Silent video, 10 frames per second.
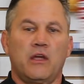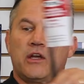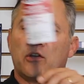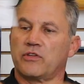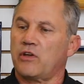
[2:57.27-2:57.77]

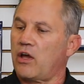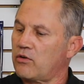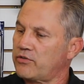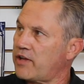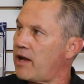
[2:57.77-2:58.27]
Here's
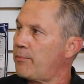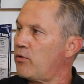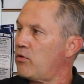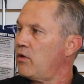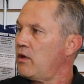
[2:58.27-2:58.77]
another
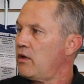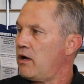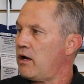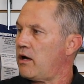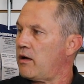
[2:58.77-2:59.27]
sample,
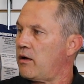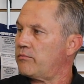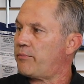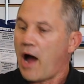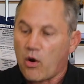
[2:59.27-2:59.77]

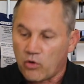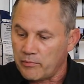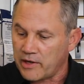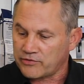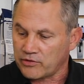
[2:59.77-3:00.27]
power
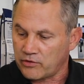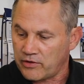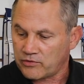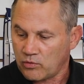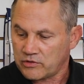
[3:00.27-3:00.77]
mixer,
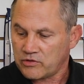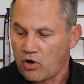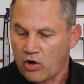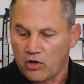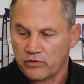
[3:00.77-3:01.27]
this one's
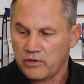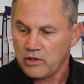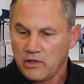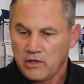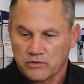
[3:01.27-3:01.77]
called.
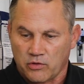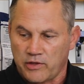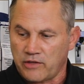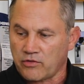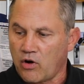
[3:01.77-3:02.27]
So
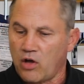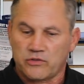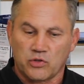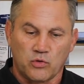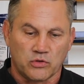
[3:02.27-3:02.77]
these are all
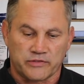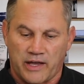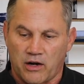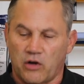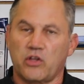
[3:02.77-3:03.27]
tools
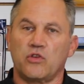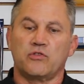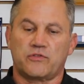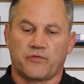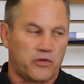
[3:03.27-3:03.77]
that are
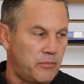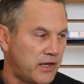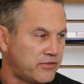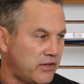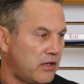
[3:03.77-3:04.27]
used for the
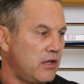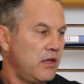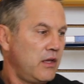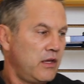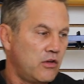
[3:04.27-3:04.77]
mixing.
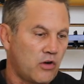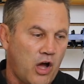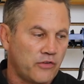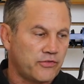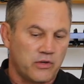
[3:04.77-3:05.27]
You're
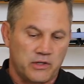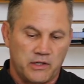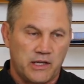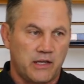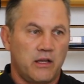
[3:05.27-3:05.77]
also going
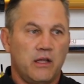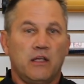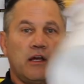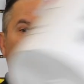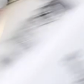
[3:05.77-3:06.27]
to need
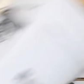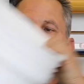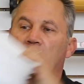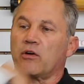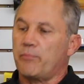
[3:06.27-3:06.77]
a
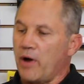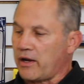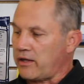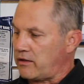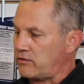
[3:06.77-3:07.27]
bigger
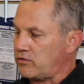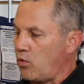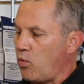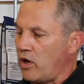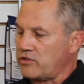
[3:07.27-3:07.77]
bucket. So
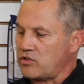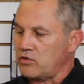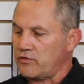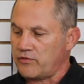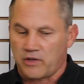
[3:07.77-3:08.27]
once
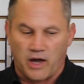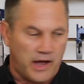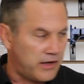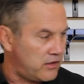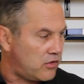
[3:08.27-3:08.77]
you've
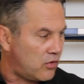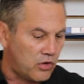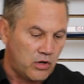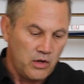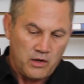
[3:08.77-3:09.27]
got
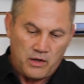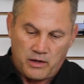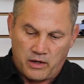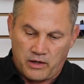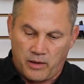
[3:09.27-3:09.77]
your
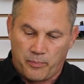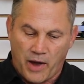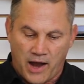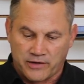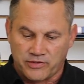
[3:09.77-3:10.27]

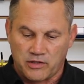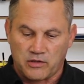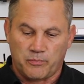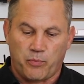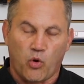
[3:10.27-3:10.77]

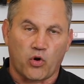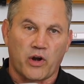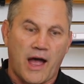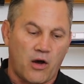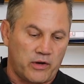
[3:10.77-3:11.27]
epoxy poured
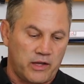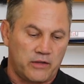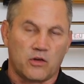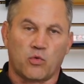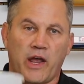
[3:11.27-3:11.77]
out
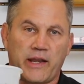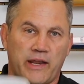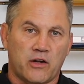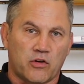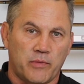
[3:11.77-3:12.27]
in the right
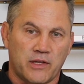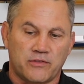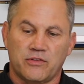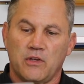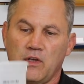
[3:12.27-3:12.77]

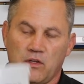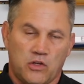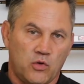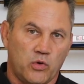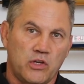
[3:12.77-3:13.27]
increments,
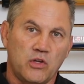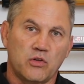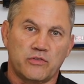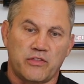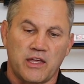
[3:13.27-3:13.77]
you would
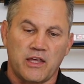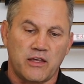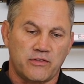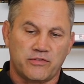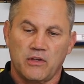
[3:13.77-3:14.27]
use
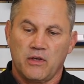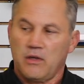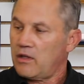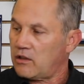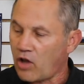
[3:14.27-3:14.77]
these
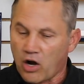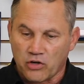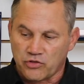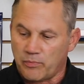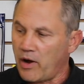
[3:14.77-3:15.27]

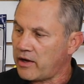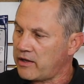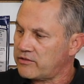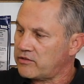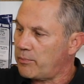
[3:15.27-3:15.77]
larger
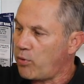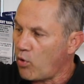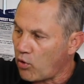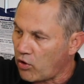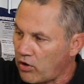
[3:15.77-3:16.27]
buckets to
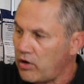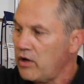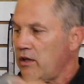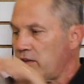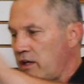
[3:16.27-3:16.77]

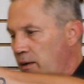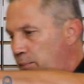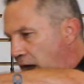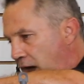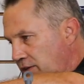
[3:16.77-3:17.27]
pour the
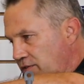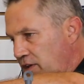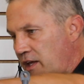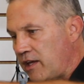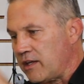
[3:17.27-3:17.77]

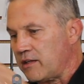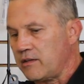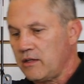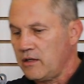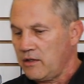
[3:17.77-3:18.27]
epoxy
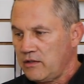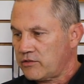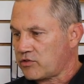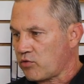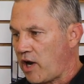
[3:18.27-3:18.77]
in,
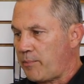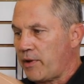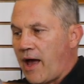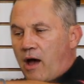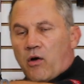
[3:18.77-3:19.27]
scrape
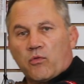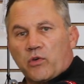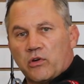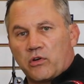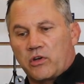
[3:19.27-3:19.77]
it out
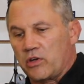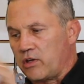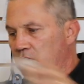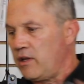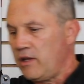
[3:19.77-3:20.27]
real
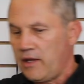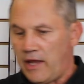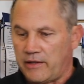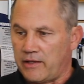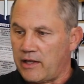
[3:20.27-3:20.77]
good,
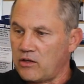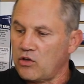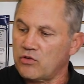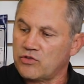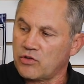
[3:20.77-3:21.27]
and then
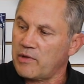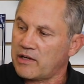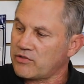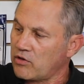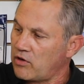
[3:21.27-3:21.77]
use your
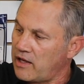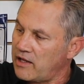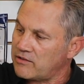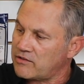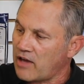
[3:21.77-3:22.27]
mixer
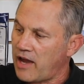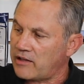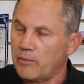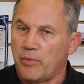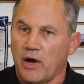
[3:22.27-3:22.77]

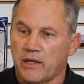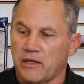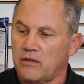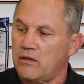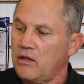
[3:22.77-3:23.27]
inside the
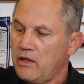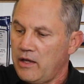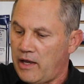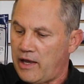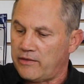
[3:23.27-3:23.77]
bucket.
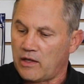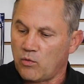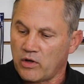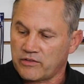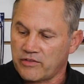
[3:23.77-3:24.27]
And
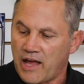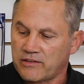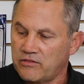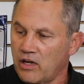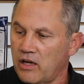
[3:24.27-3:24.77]
then once
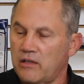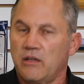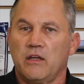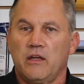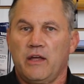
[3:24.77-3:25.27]
that's
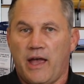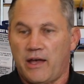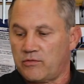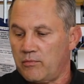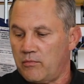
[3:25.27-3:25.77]
done,
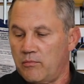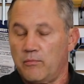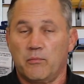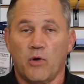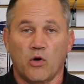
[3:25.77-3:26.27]
as
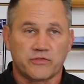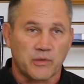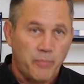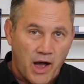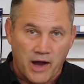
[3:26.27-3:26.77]
most
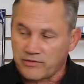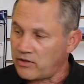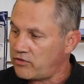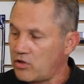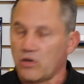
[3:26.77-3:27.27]

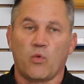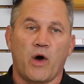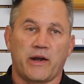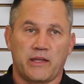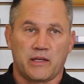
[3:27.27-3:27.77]
epoxies, you're going to
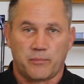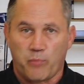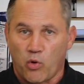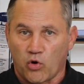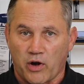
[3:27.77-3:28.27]
want to get it
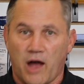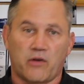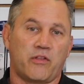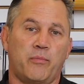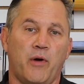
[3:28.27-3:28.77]
poured
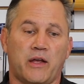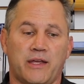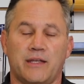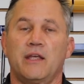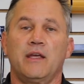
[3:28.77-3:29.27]
out of the
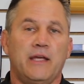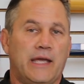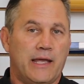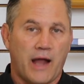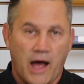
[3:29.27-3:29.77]
bucket
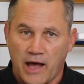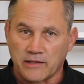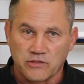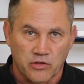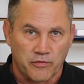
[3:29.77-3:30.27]
and
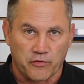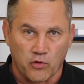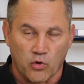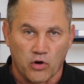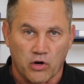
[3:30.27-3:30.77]
onto the
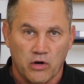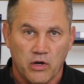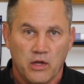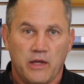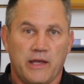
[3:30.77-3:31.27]
floor
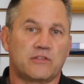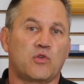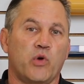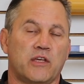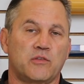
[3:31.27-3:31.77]
as
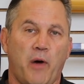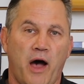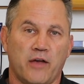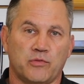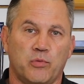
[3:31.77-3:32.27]
quick as
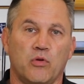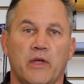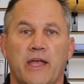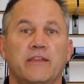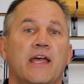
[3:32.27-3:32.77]

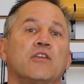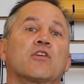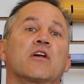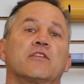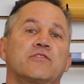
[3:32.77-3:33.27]
possible, and then
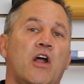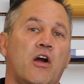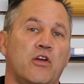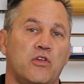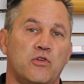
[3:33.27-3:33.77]
you're going to
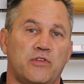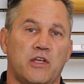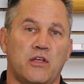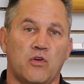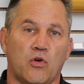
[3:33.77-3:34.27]
start
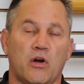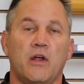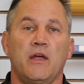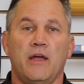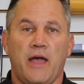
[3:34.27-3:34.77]
using
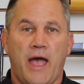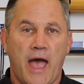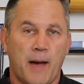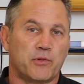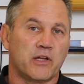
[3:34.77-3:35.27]
your
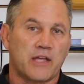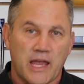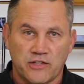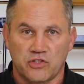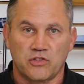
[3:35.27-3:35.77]

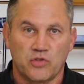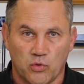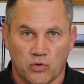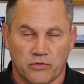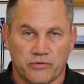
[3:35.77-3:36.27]
application
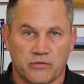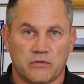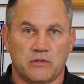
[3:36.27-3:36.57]
tools.